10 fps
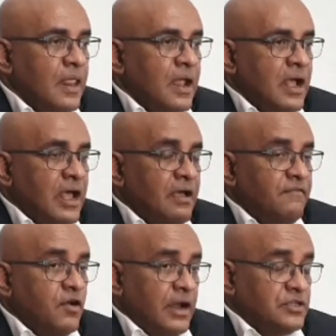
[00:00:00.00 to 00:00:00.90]

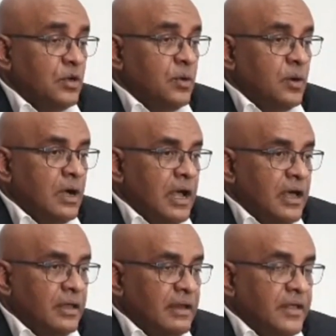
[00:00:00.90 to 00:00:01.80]

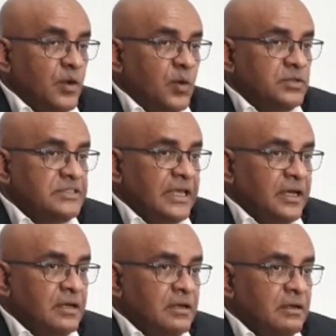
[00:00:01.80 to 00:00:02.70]
And I don't
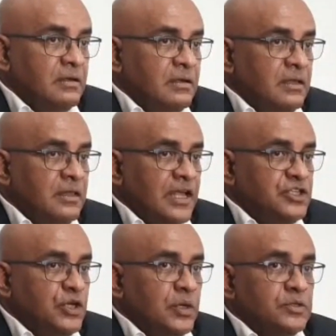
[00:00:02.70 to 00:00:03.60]
think
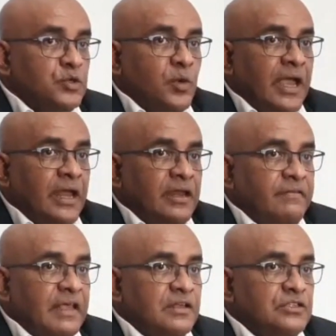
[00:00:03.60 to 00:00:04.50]
that she will do
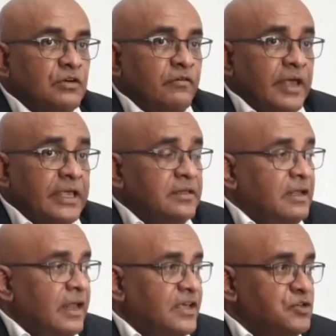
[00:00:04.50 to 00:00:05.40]
anything to rig
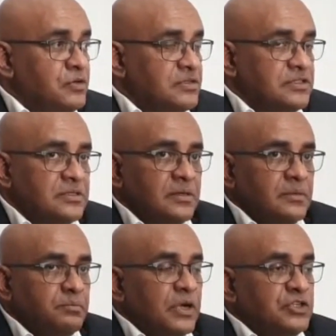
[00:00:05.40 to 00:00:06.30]
the elections.
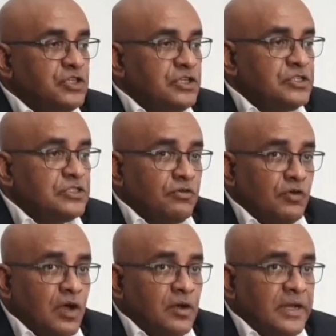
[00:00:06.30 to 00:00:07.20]
But she's
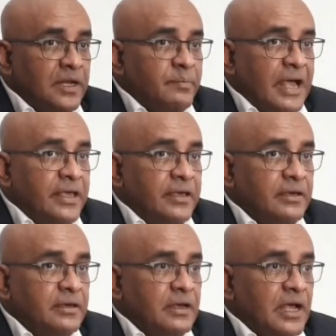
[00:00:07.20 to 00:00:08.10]
surrounded
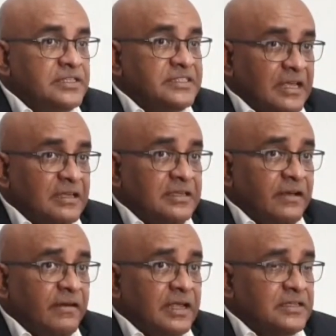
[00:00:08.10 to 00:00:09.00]
by a
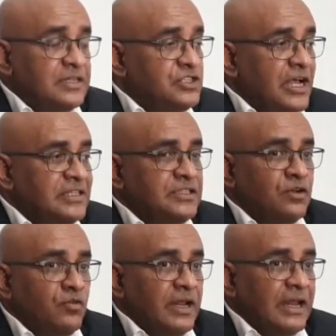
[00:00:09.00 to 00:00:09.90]
secretariat, and she has
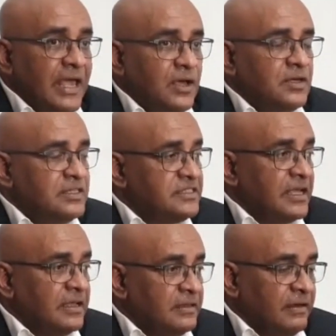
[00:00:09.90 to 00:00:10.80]
to rely on a
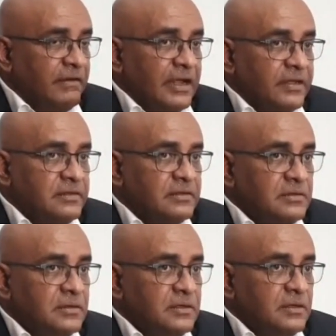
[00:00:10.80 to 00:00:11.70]
secretariat
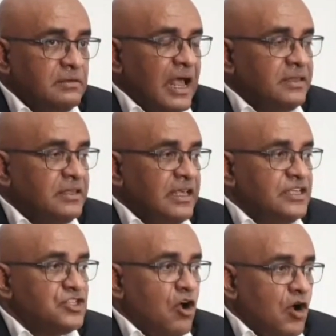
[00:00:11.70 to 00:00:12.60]
that
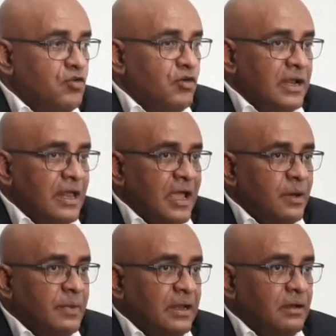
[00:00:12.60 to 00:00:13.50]
is
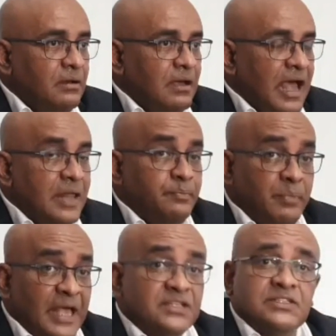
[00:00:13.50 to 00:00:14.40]
unreliable
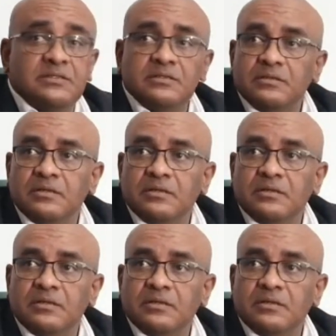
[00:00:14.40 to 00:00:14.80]
at best.